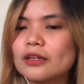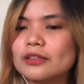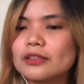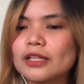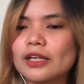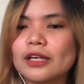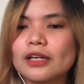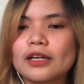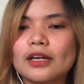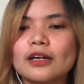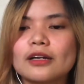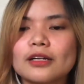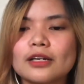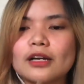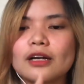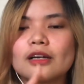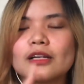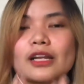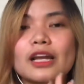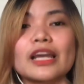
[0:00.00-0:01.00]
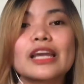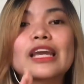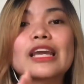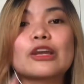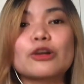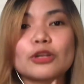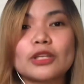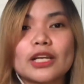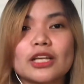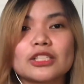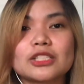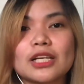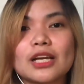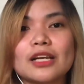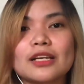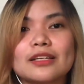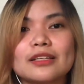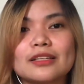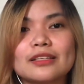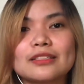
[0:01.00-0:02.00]
talagang nakikiconnect siya
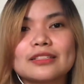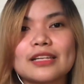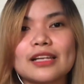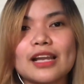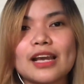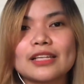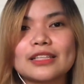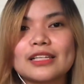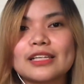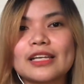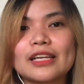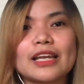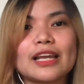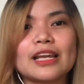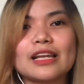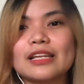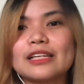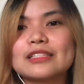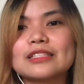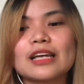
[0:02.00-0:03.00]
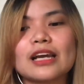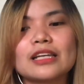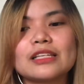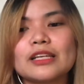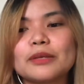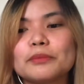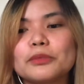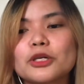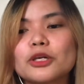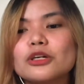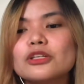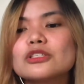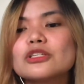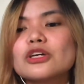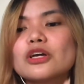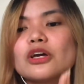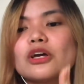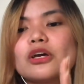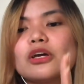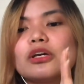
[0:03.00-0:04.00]
sa lahat na nag-LS sa kanya. Because,
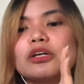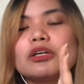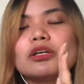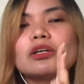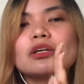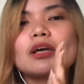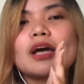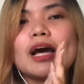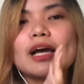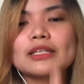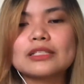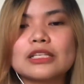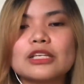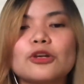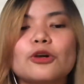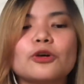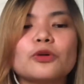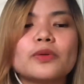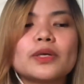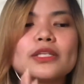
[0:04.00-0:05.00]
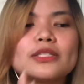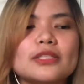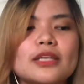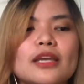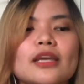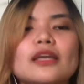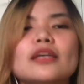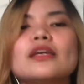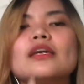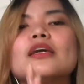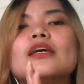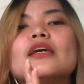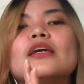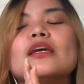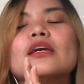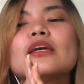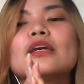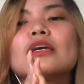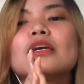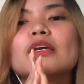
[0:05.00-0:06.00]
as he always say,
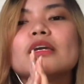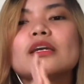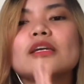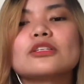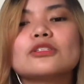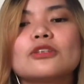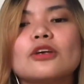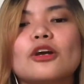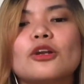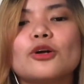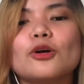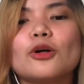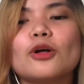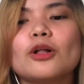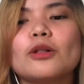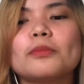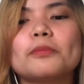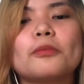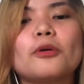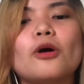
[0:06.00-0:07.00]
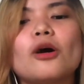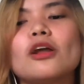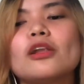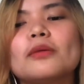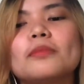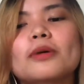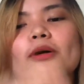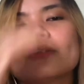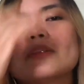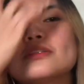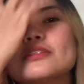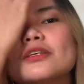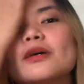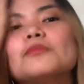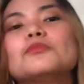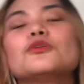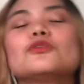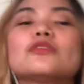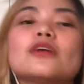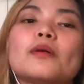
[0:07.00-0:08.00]
it's not all about
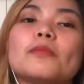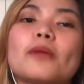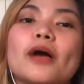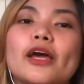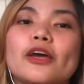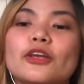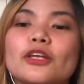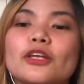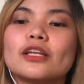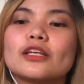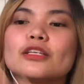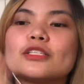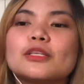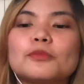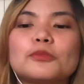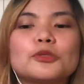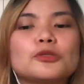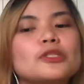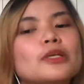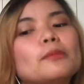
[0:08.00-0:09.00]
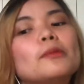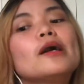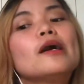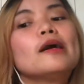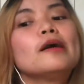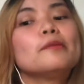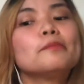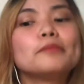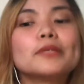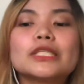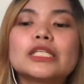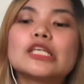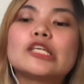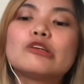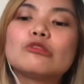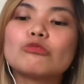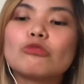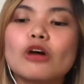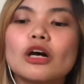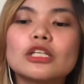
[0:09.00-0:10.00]
sub-to-sub, ayaw ng sub-to-sub.
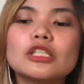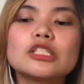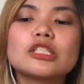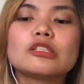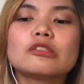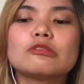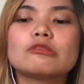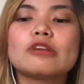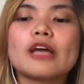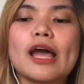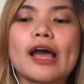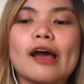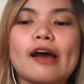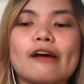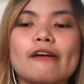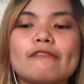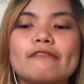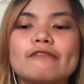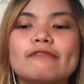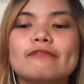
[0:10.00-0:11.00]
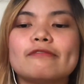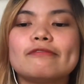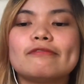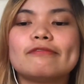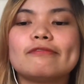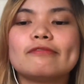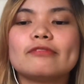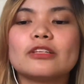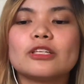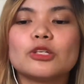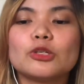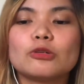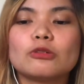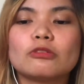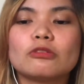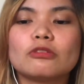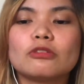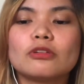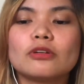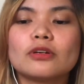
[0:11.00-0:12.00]
But he wants to have
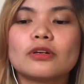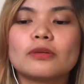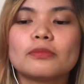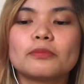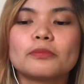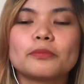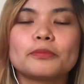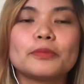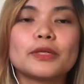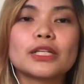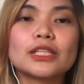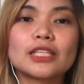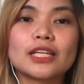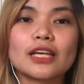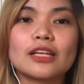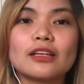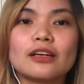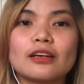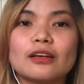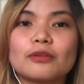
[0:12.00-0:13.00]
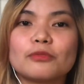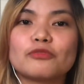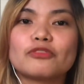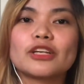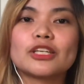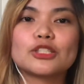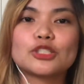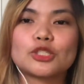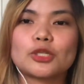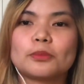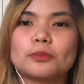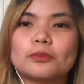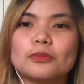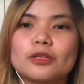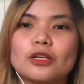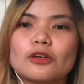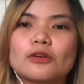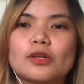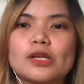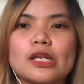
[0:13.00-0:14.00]
yung build ka ng friendship,
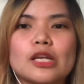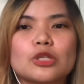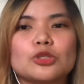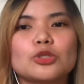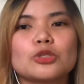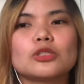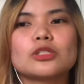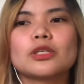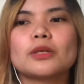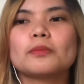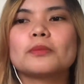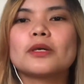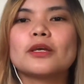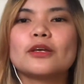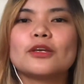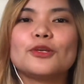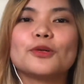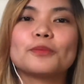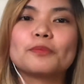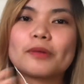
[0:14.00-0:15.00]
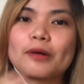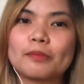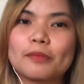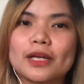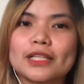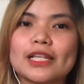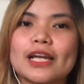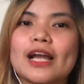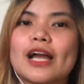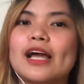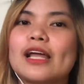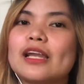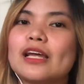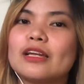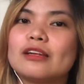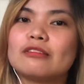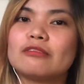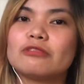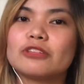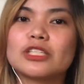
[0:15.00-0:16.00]
ng relationship, yung
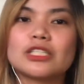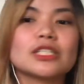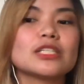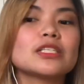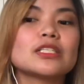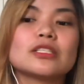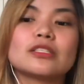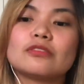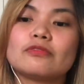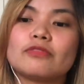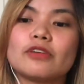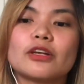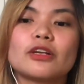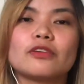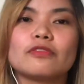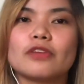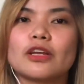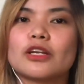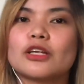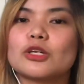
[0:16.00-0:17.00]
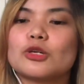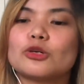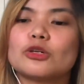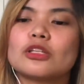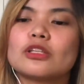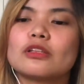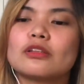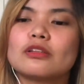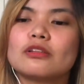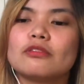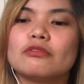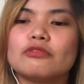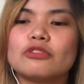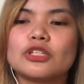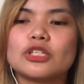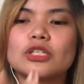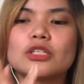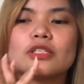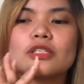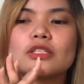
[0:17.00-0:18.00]
pangmatagalan, which is very, very good.
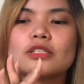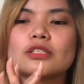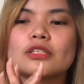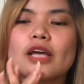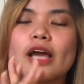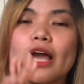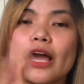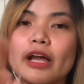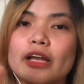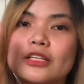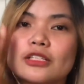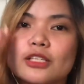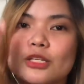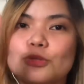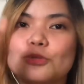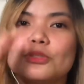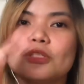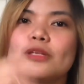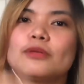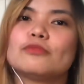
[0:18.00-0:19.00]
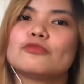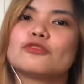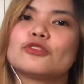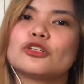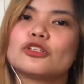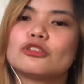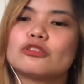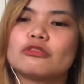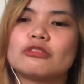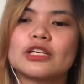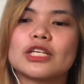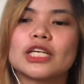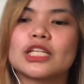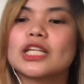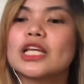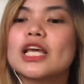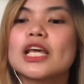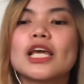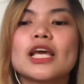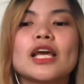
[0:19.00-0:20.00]
Which is, I salute him for doing
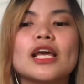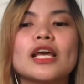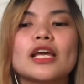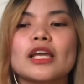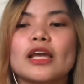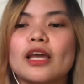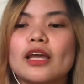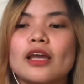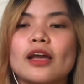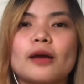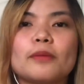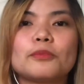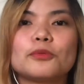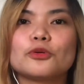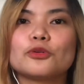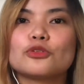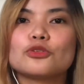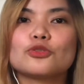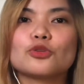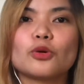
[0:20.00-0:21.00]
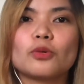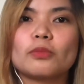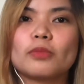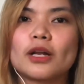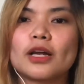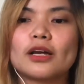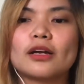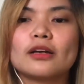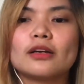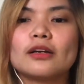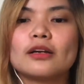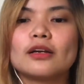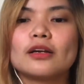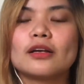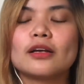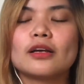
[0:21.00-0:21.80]
it. Kaya po, sobrang